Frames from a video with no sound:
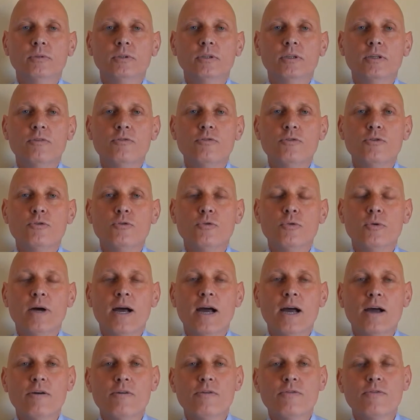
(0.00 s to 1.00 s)
if you
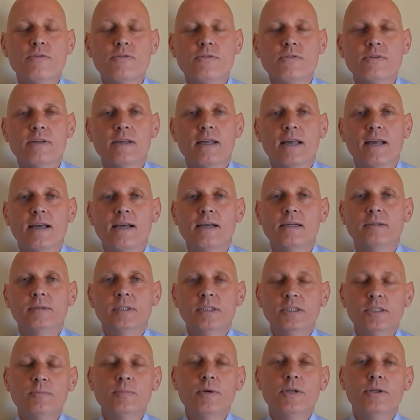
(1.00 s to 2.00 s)
have
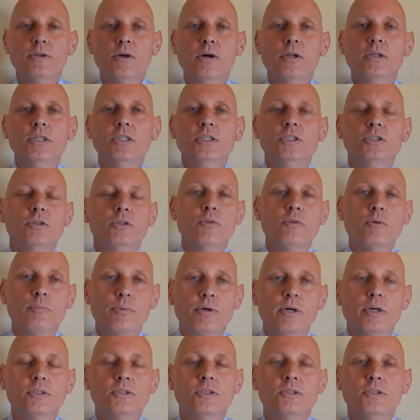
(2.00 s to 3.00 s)
intimate knowledge
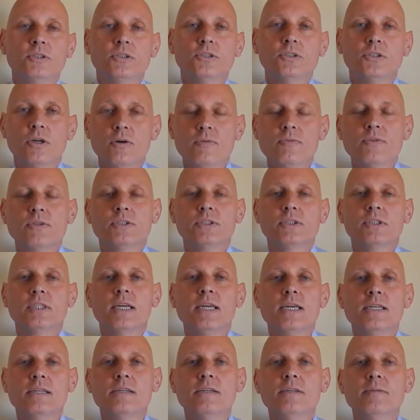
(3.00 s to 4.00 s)
processes of the
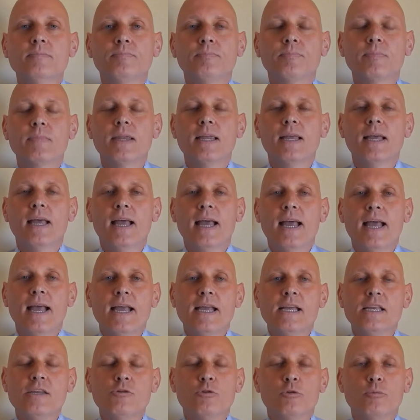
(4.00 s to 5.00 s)
standard
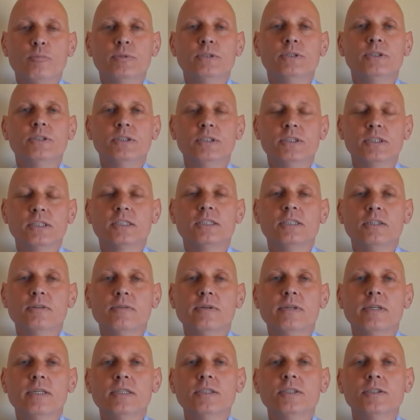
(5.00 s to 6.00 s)
and your business
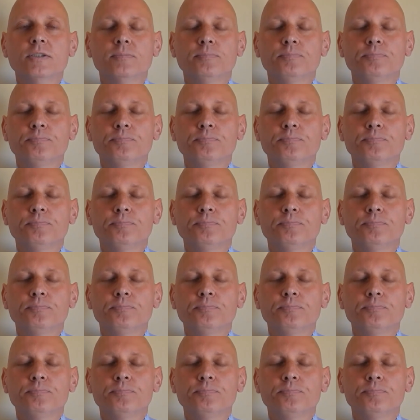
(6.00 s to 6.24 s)
activities,